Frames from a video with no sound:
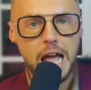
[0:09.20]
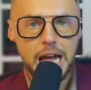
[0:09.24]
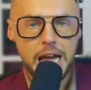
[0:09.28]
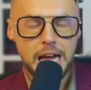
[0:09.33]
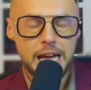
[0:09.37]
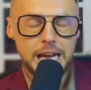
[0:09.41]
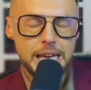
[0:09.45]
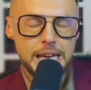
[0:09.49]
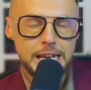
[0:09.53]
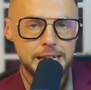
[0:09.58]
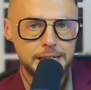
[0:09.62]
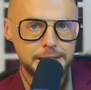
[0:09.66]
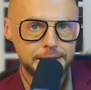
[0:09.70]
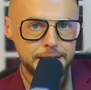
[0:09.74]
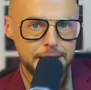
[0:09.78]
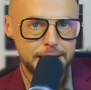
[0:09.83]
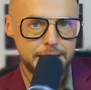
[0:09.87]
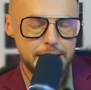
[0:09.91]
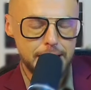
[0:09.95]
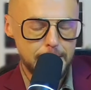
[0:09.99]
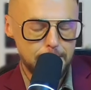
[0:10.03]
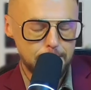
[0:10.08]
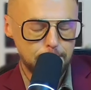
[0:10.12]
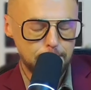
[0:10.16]
Here's the
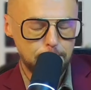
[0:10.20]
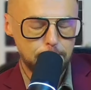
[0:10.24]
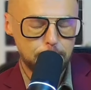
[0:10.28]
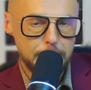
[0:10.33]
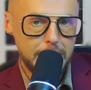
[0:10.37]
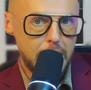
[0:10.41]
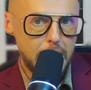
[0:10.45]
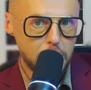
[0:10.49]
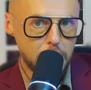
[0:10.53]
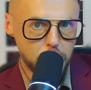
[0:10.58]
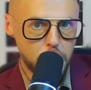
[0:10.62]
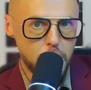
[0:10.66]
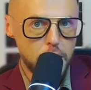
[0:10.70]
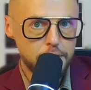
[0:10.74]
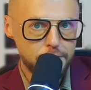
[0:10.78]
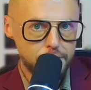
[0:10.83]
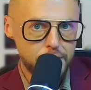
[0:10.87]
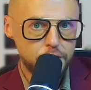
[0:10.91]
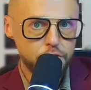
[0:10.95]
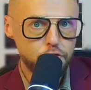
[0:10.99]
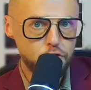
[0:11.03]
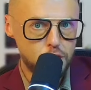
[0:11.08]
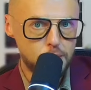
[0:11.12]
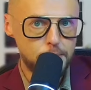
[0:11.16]
thing a lot of
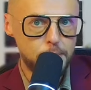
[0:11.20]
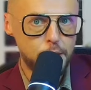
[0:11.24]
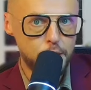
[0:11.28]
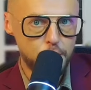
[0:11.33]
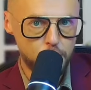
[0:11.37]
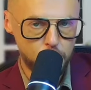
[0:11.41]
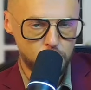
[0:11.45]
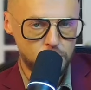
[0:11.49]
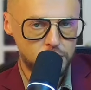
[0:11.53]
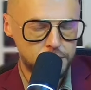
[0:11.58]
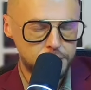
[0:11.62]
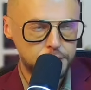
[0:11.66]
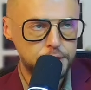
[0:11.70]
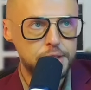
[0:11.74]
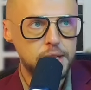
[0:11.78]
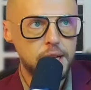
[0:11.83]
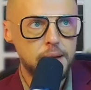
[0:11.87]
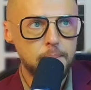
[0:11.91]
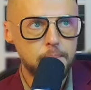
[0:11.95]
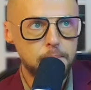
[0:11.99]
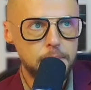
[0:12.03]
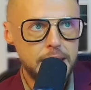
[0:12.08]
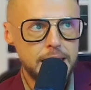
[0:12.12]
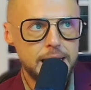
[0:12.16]
entrepreneurs
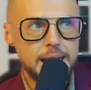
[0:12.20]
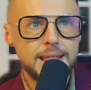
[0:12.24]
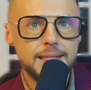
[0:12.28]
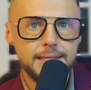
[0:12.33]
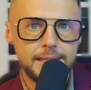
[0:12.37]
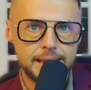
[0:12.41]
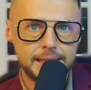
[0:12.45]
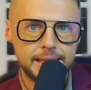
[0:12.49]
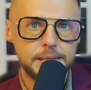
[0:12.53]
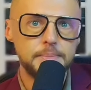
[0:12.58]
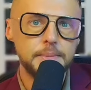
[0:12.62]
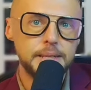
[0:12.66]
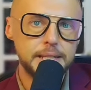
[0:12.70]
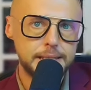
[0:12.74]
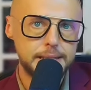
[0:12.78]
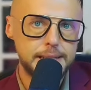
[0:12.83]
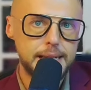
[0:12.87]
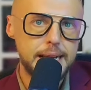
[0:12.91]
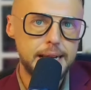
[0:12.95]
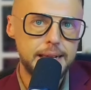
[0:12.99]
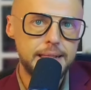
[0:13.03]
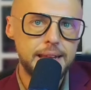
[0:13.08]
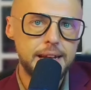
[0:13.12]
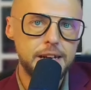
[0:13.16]
making this
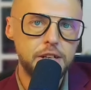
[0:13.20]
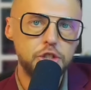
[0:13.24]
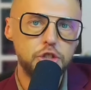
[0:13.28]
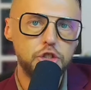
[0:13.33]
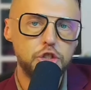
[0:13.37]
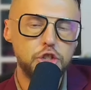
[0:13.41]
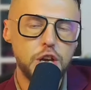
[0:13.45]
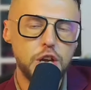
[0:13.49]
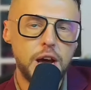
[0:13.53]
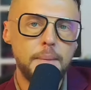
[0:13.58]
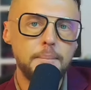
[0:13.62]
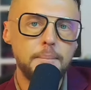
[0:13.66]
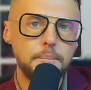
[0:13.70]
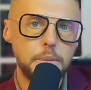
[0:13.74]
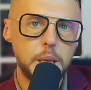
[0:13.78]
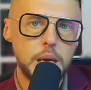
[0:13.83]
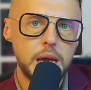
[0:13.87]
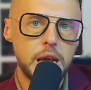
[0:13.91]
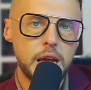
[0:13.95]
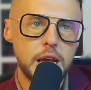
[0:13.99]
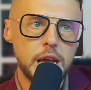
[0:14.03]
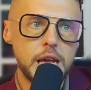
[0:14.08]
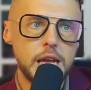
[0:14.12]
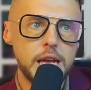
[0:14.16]
mistake, they're
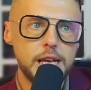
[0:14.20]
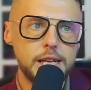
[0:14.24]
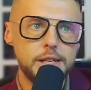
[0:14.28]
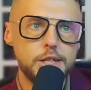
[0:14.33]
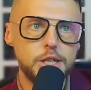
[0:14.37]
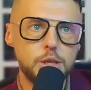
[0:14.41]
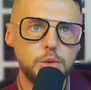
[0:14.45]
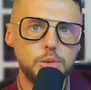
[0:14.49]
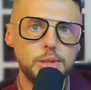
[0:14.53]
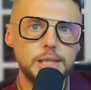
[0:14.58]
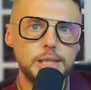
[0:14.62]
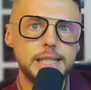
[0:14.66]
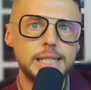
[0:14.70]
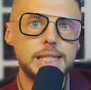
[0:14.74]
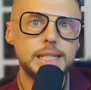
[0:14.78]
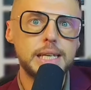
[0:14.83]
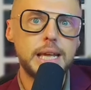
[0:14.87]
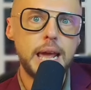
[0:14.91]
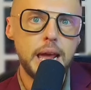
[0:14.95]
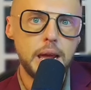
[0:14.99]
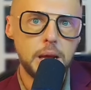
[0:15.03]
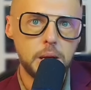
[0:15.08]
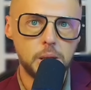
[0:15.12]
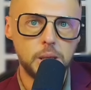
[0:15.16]
jumping into
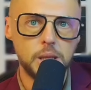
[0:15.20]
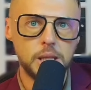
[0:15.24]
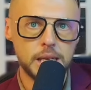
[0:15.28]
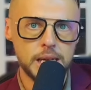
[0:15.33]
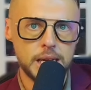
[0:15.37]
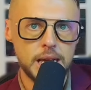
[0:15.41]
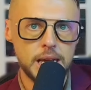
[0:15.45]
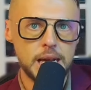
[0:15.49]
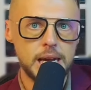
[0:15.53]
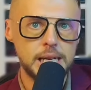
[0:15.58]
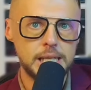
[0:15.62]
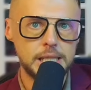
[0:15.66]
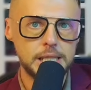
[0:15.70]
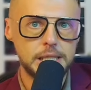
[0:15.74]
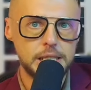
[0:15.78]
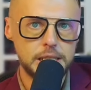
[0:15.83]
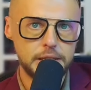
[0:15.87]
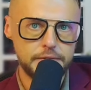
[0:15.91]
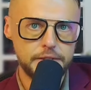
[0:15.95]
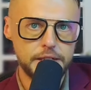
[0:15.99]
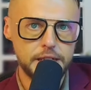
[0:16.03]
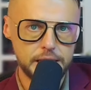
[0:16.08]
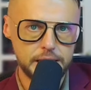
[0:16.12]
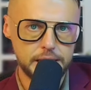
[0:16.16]
scaling
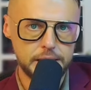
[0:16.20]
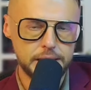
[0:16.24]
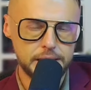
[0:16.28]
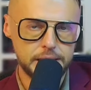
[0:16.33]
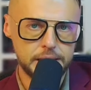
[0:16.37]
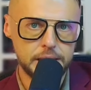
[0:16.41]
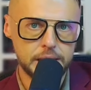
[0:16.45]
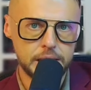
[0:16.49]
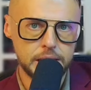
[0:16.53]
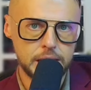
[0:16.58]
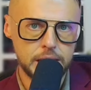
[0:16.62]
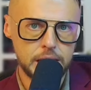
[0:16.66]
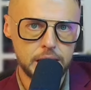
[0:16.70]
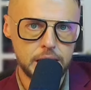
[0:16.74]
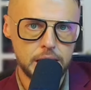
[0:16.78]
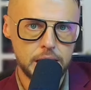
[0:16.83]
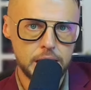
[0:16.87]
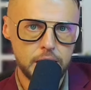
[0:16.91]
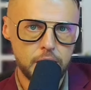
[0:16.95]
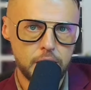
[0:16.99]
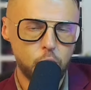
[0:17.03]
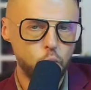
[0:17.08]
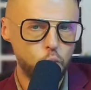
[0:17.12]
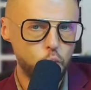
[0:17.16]
activities
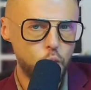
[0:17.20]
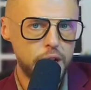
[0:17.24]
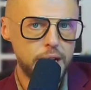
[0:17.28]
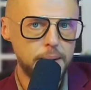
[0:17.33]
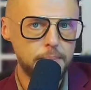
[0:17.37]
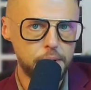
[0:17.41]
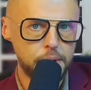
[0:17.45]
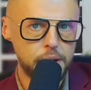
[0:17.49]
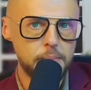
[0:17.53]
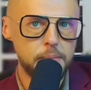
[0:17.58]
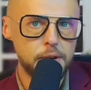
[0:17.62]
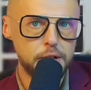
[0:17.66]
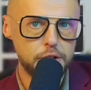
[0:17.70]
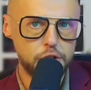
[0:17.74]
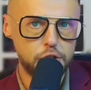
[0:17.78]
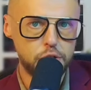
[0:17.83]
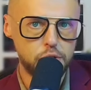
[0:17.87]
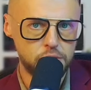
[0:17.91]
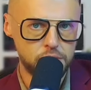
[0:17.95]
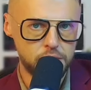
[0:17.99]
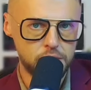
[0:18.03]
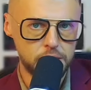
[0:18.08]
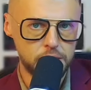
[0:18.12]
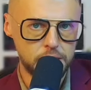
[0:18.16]
way
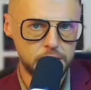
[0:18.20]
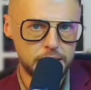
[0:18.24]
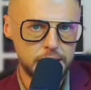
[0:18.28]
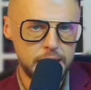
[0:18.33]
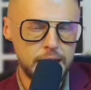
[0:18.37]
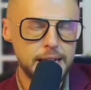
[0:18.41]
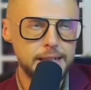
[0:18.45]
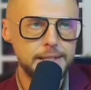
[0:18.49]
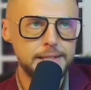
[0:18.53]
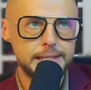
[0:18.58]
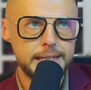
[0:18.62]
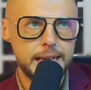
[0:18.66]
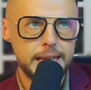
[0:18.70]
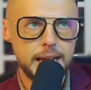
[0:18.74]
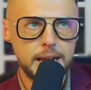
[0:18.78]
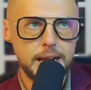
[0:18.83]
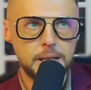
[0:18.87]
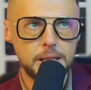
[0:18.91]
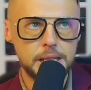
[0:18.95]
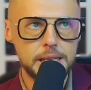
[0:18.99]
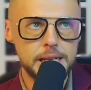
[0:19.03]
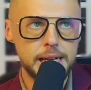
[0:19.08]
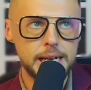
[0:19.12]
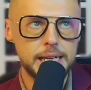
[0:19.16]
prematurely and
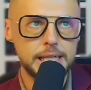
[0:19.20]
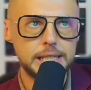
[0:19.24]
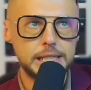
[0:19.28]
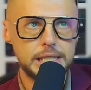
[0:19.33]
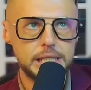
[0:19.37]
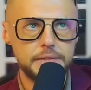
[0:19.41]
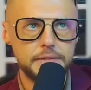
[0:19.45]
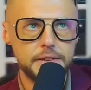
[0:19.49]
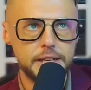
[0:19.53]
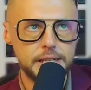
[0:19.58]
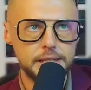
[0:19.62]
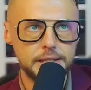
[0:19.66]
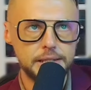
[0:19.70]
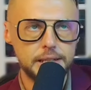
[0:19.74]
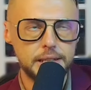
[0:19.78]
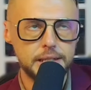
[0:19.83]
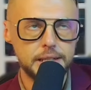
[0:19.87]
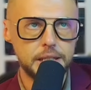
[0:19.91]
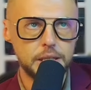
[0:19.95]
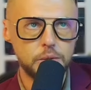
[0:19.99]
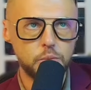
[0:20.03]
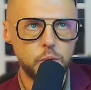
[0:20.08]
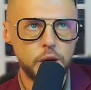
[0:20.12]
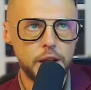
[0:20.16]
scaling activities
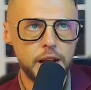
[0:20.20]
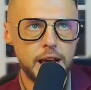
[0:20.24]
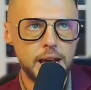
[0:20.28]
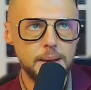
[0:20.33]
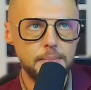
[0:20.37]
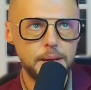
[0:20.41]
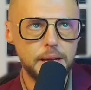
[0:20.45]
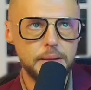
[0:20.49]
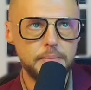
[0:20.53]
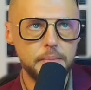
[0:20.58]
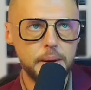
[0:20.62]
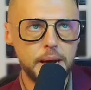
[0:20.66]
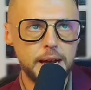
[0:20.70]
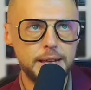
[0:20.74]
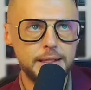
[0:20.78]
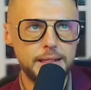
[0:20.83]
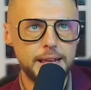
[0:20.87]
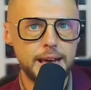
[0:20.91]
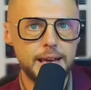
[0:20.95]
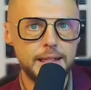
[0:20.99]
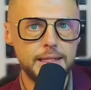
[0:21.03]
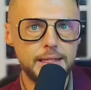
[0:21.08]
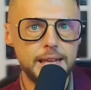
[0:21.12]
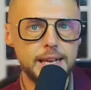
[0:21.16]
this is what i mean by
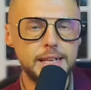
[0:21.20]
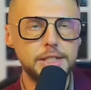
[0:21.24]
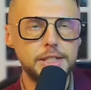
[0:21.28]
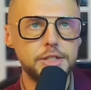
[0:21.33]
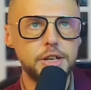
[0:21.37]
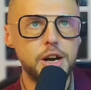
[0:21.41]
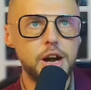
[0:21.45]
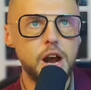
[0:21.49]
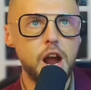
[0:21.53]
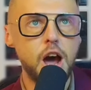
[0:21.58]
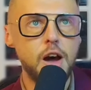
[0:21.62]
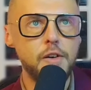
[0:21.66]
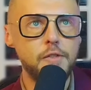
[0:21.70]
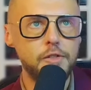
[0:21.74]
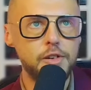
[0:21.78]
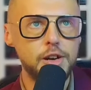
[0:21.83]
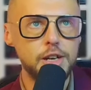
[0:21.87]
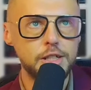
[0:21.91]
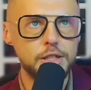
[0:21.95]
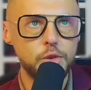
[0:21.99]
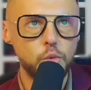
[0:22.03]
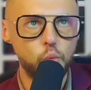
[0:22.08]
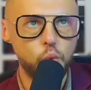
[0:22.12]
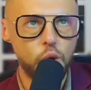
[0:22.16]
that they start
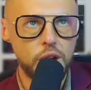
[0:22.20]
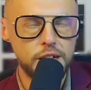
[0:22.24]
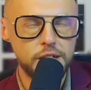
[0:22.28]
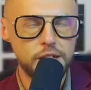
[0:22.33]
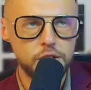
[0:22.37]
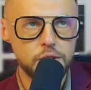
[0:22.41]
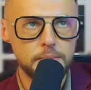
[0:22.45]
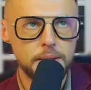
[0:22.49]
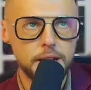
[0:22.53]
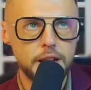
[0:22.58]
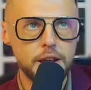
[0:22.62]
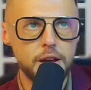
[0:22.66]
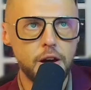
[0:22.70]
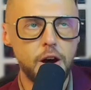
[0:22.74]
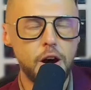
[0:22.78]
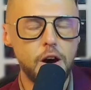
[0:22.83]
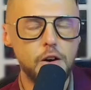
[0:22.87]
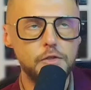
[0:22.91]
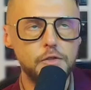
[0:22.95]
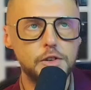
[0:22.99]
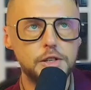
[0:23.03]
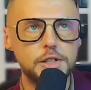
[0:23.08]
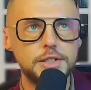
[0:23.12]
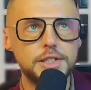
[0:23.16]
offering way too many
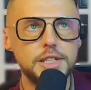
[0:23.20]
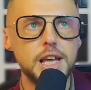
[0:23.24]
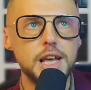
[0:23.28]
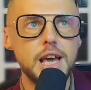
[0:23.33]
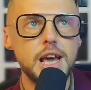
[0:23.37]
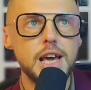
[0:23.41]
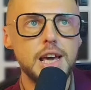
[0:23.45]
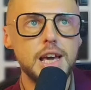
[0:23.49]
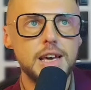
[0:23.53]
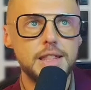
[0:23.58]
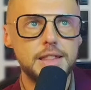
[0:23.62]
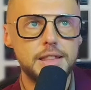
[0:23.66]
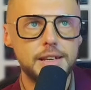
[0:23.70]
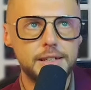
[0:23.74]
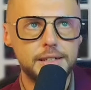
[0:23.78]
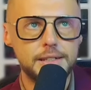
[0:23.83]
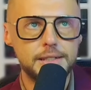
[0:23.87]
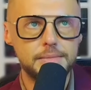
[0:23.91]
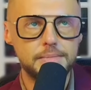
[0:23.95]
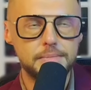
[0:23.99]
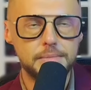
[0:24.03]
offers they're